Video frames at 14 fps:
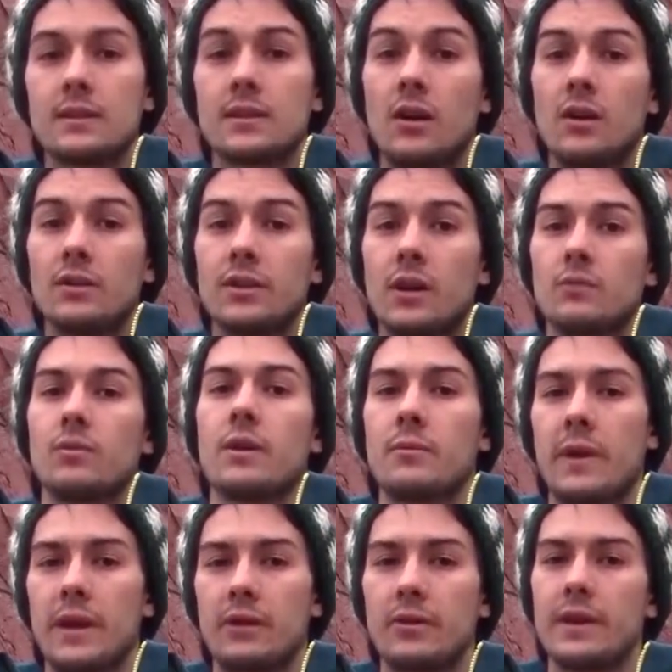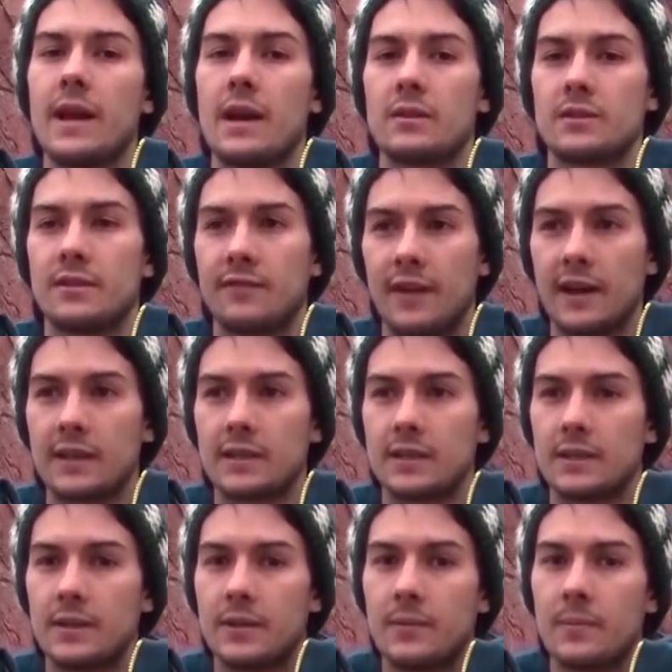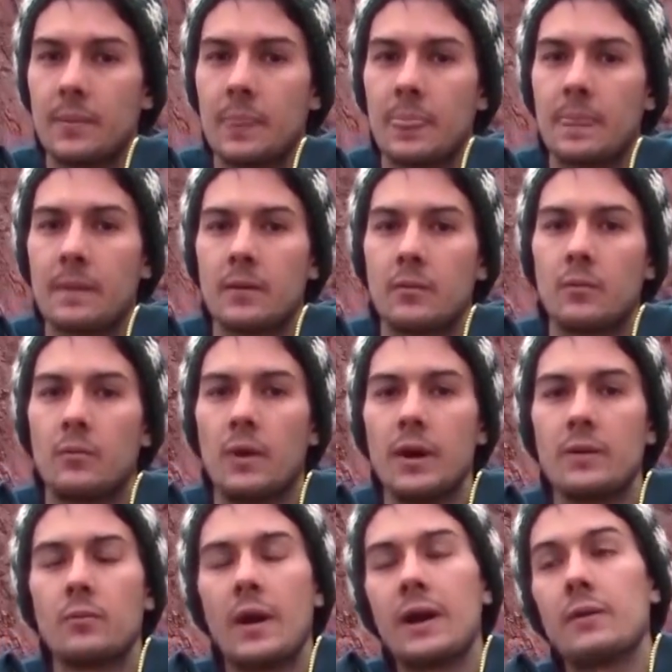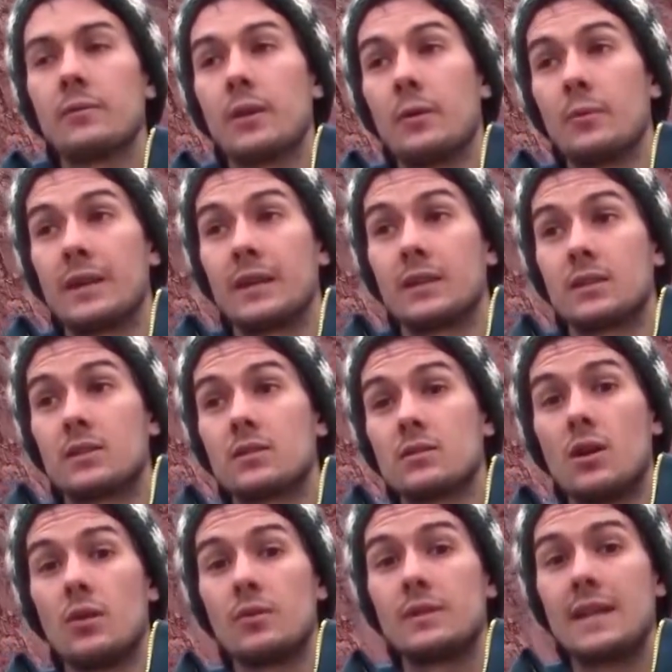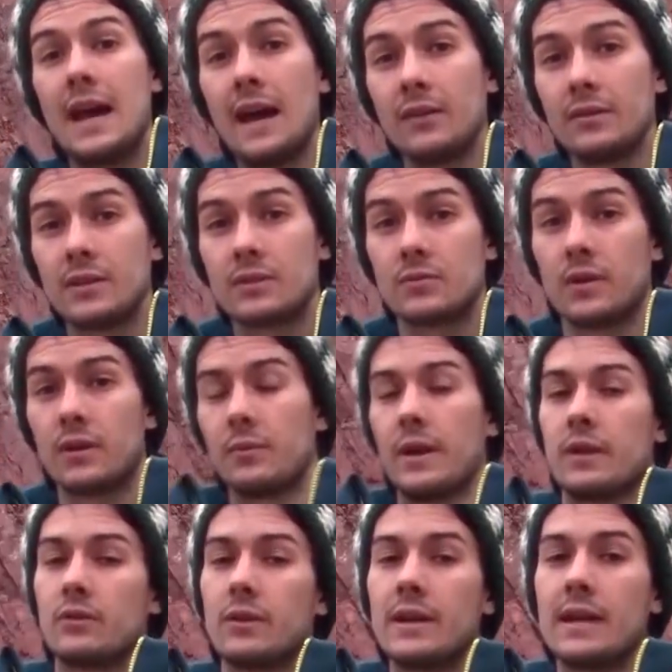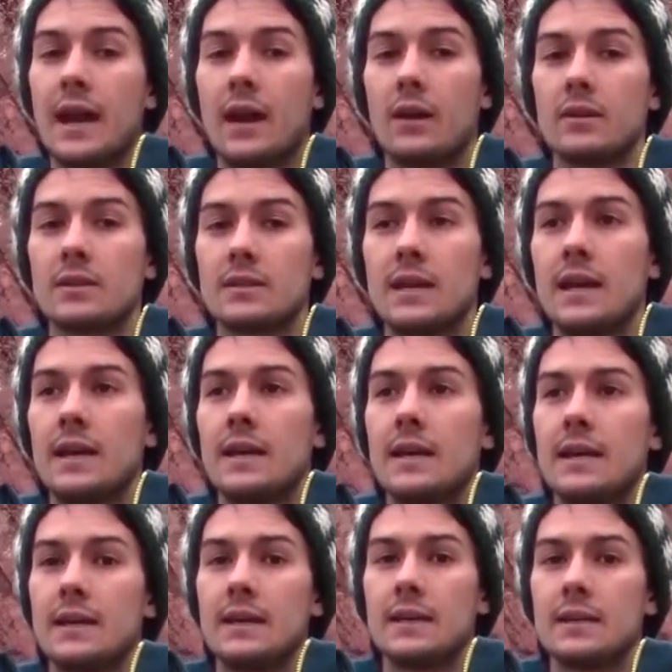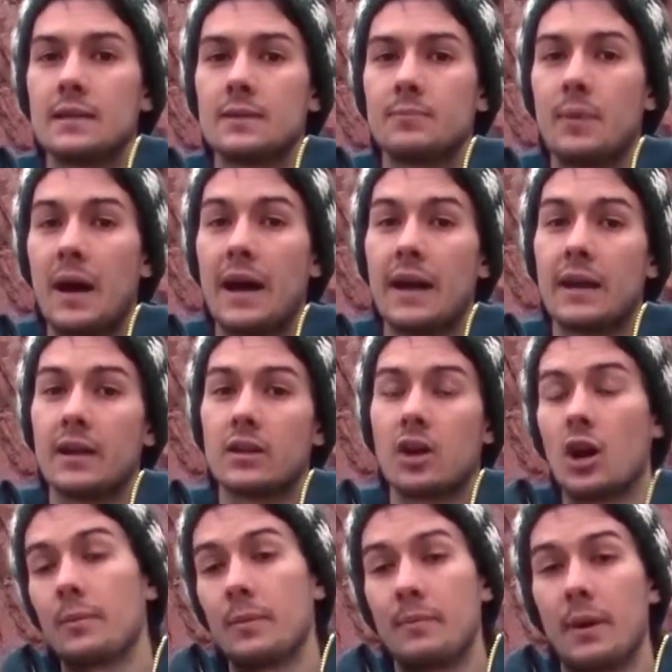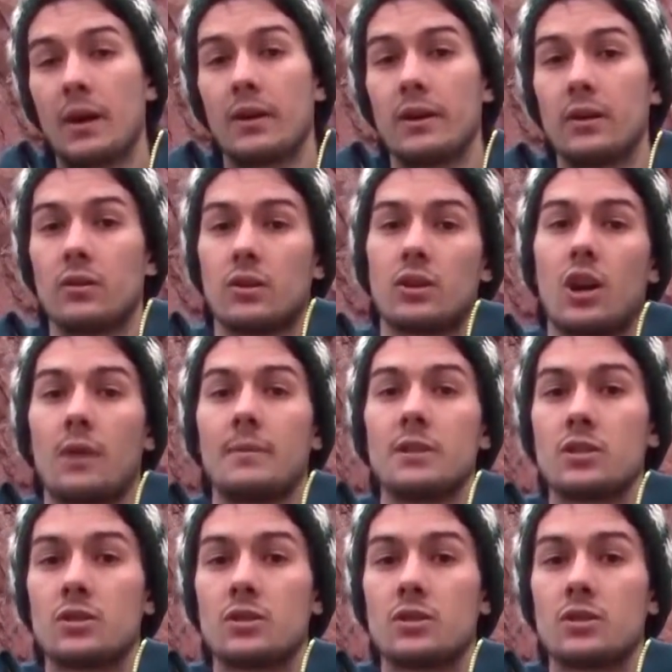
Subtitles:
is called a runaway greenhouse effect. One way that we can slow down this runaway greenhouse is by carbon burial or carbon